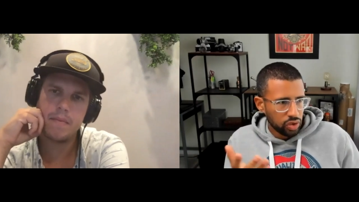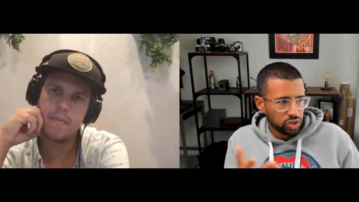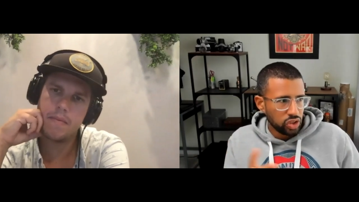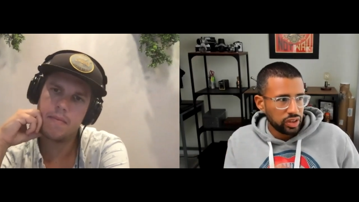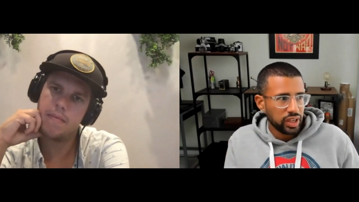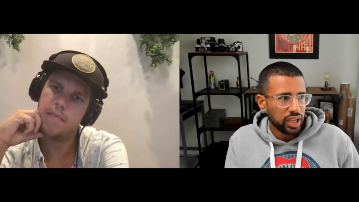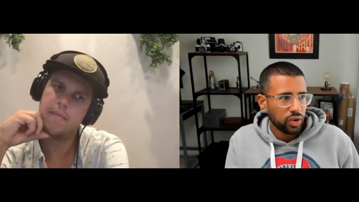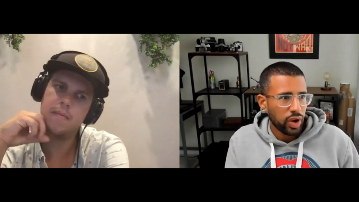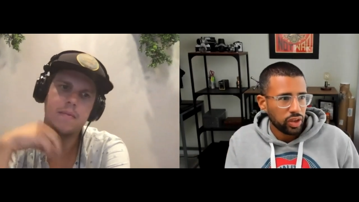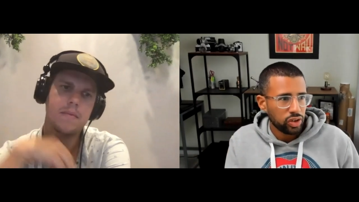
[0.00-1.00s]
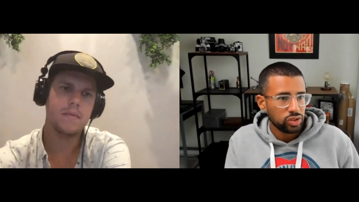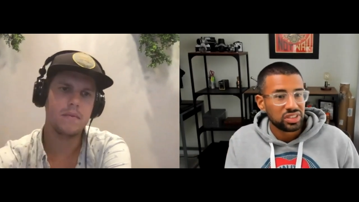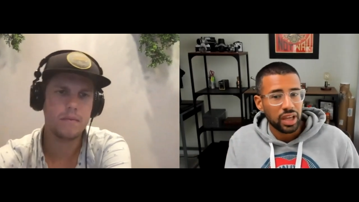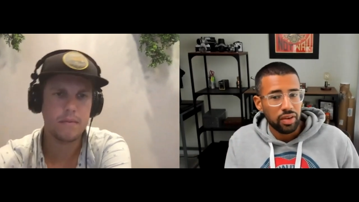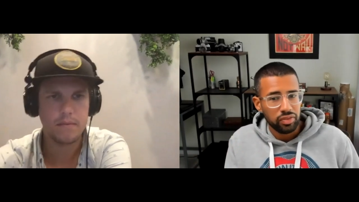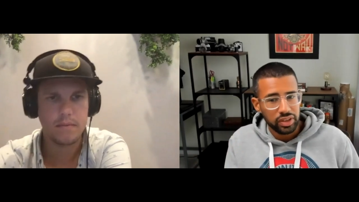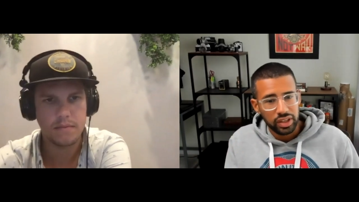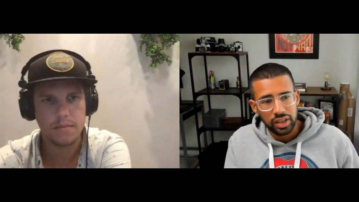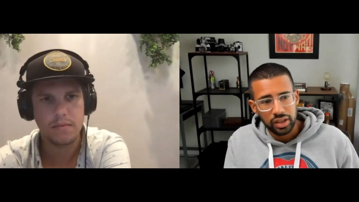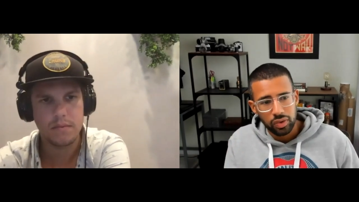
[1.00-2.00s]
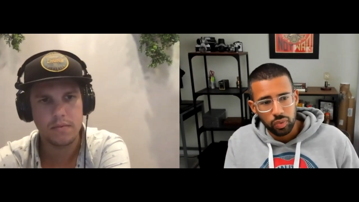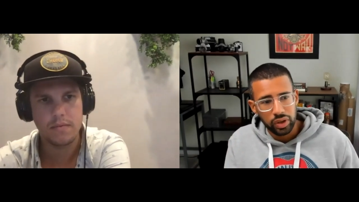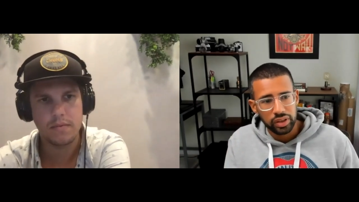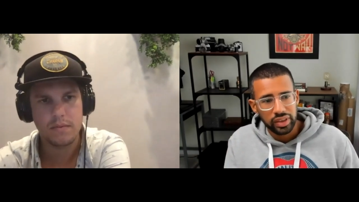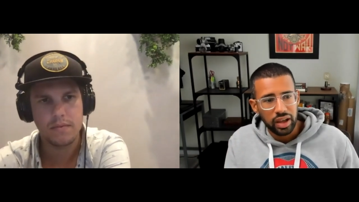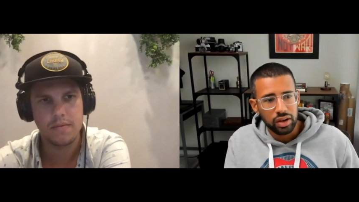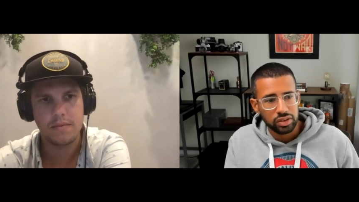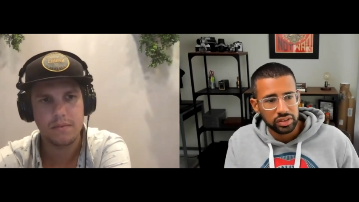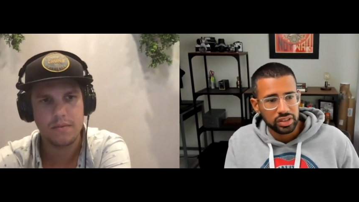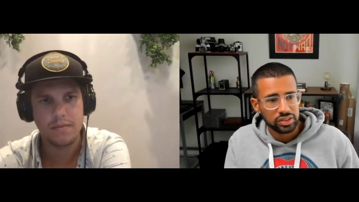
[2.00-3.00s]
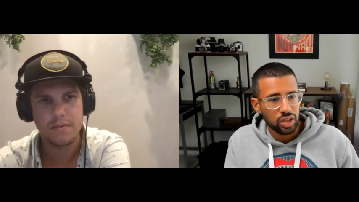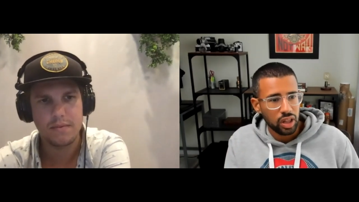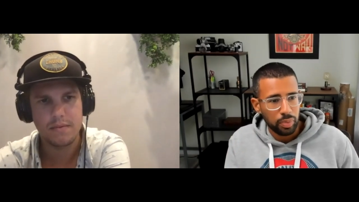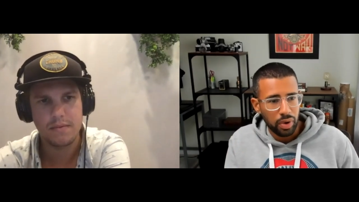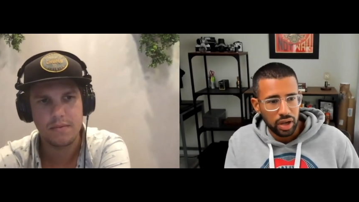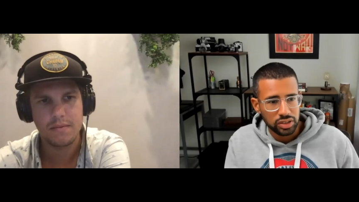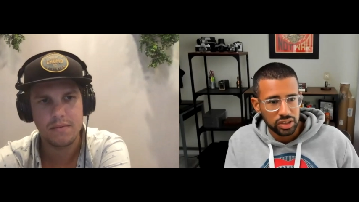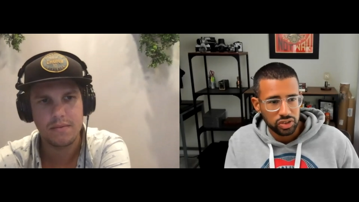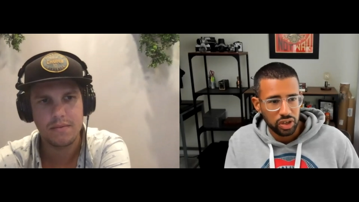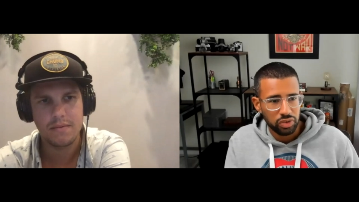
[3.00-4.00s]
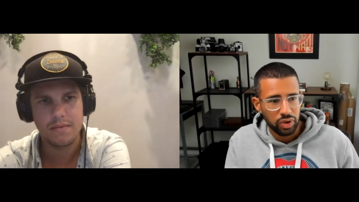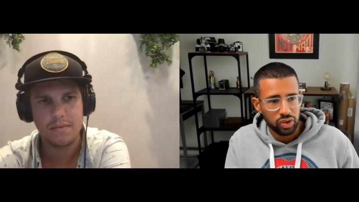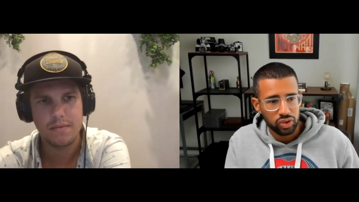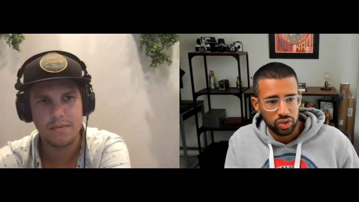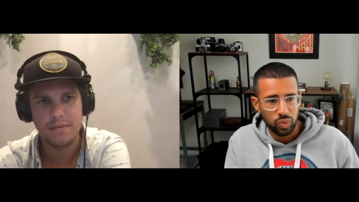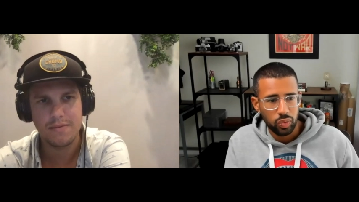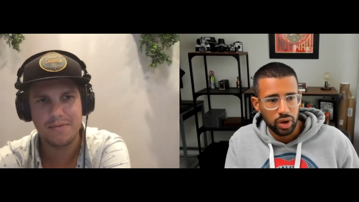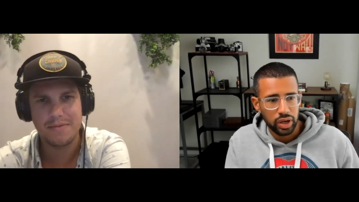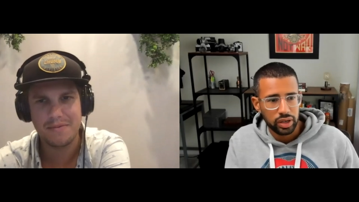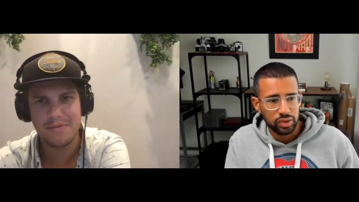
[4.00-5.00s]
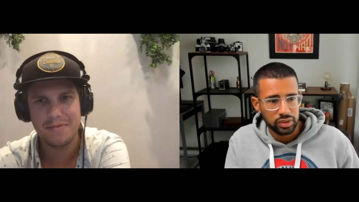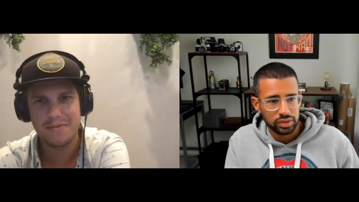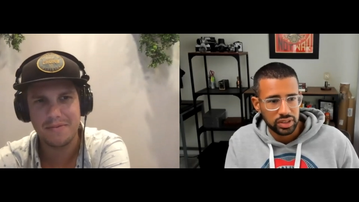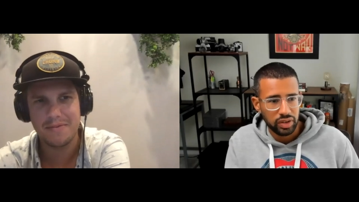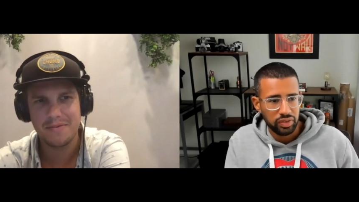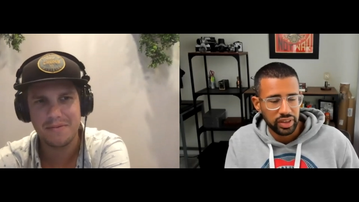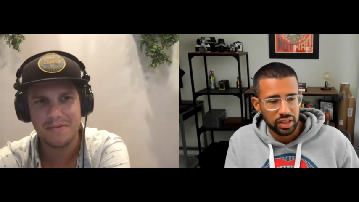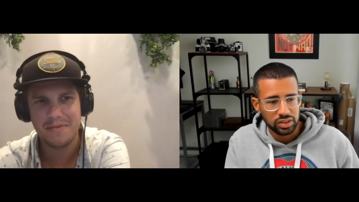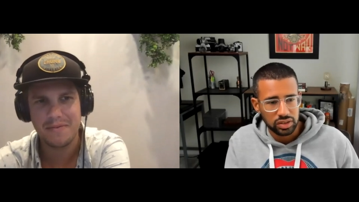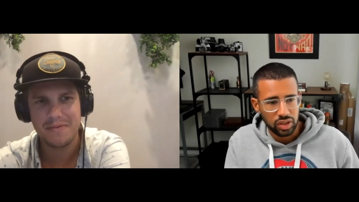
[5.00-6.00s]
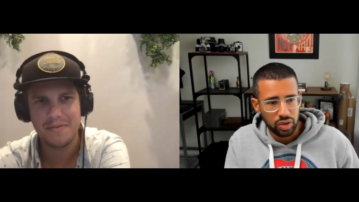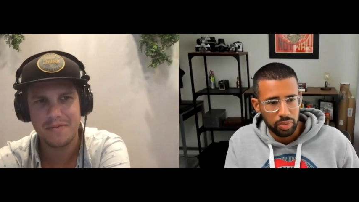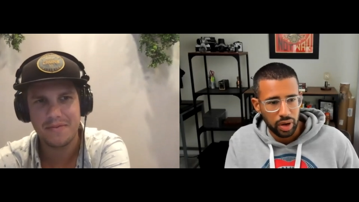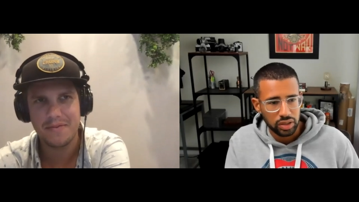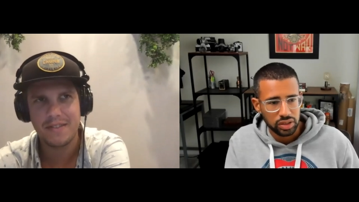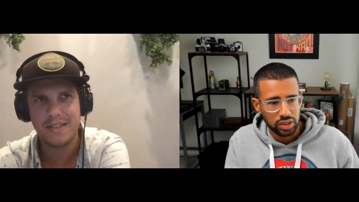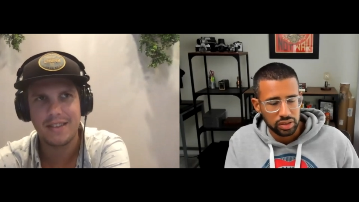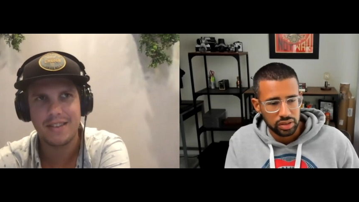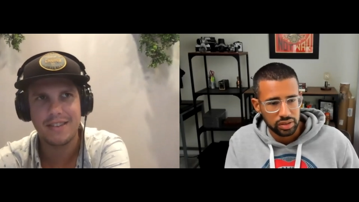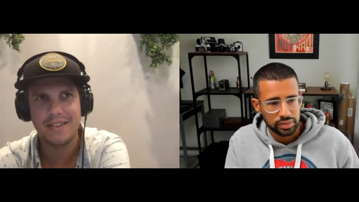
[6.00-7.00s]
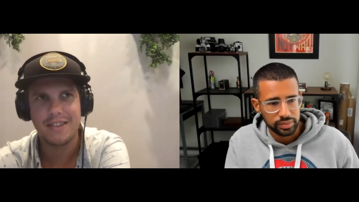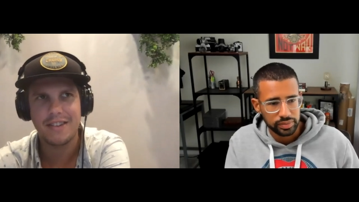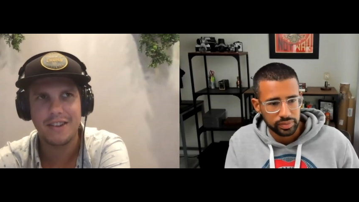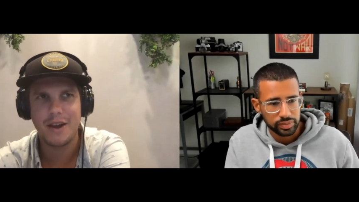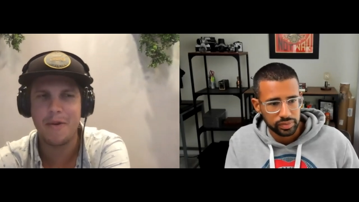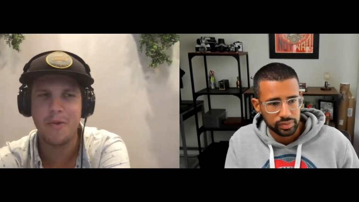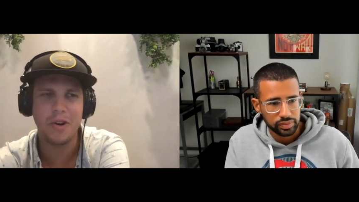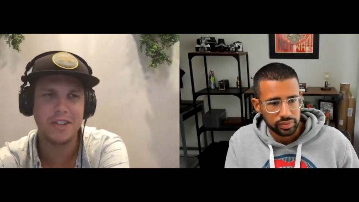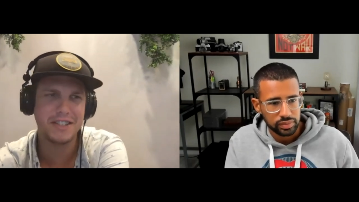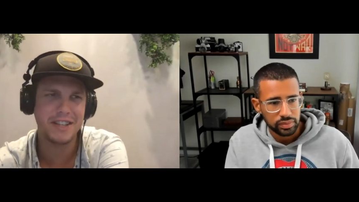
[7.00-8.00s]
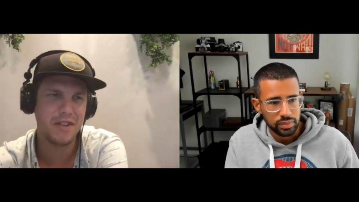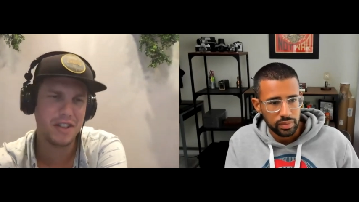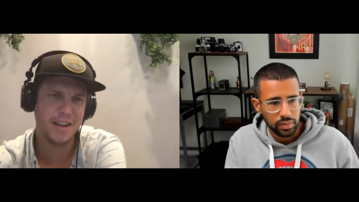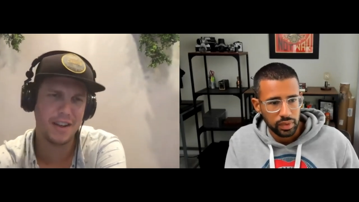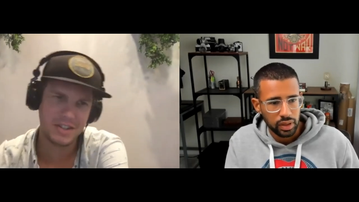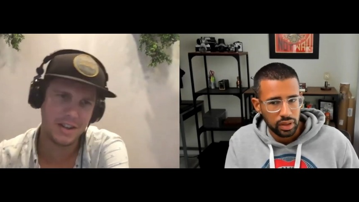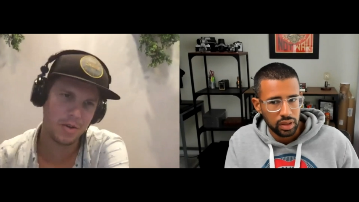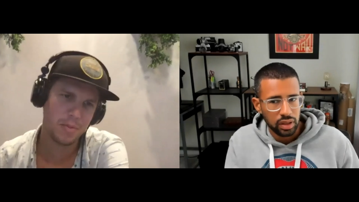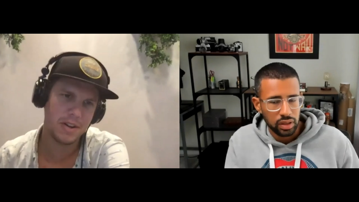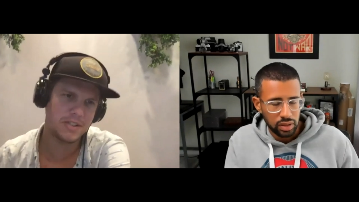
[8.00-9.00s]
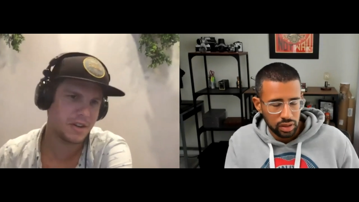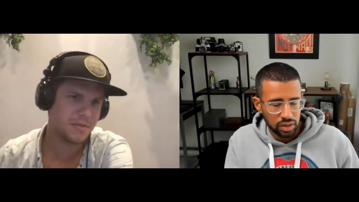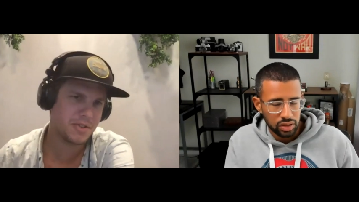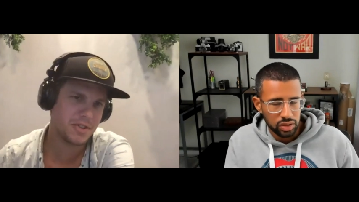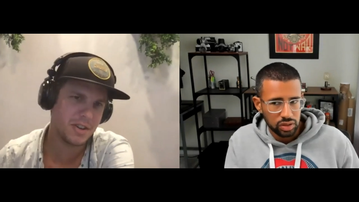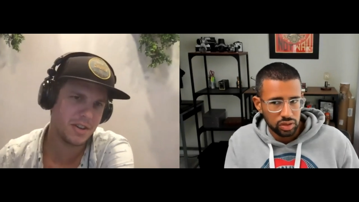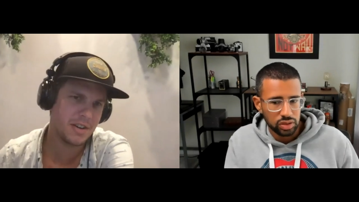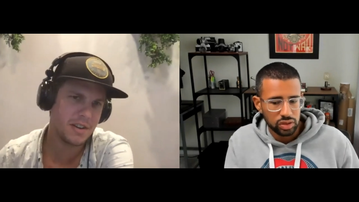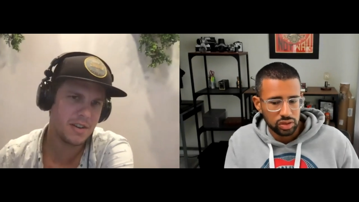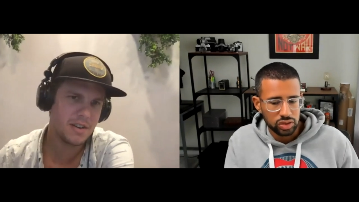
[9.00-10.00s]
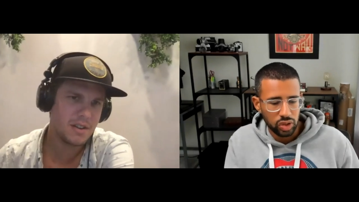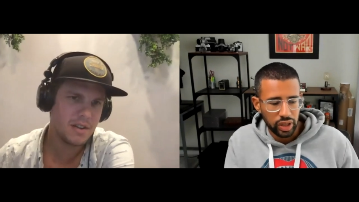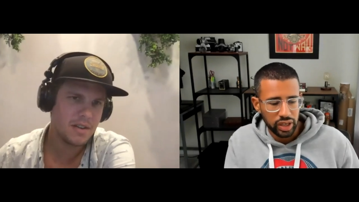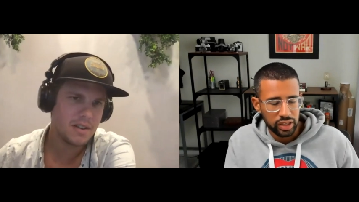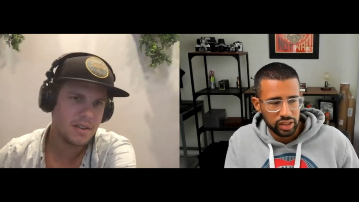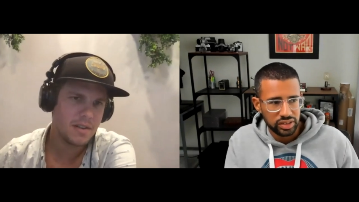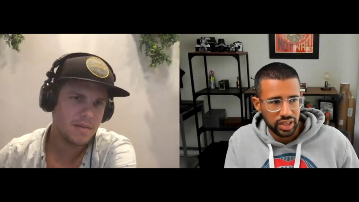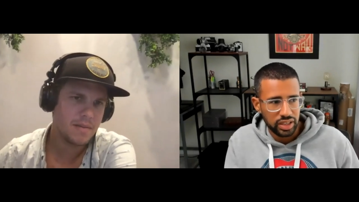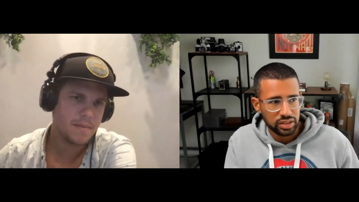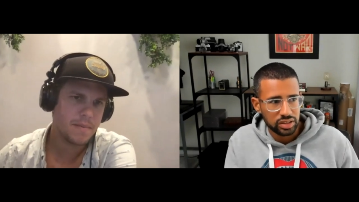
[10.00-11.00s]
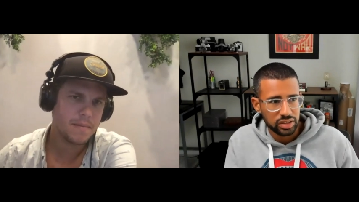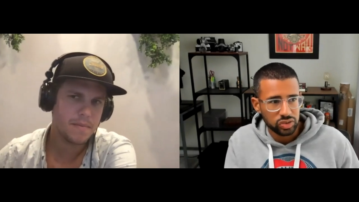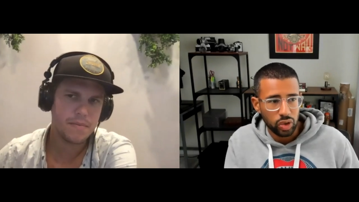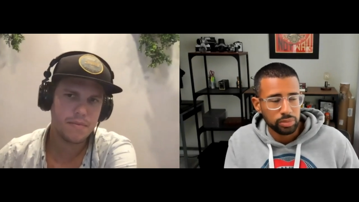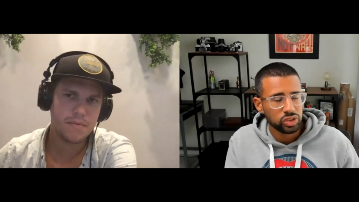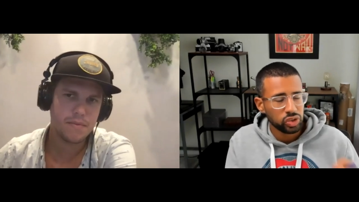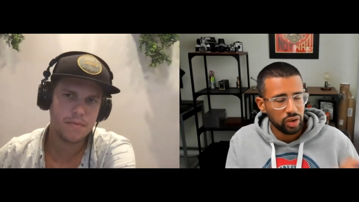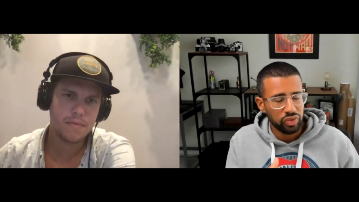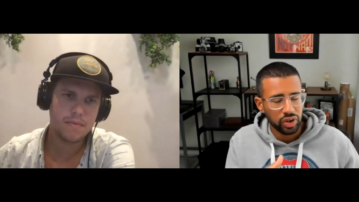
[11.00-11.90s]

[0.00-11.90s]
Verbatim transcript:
Speaker 1: Do you think he'd rather do seventy one thousand dollar projects, or he'd rather do one seventy thousand
Speaker 2: dollar project? I mean, one seventy thousand dollar project for sure.
Speaker 1: So, like in the sense, so I'm just trying to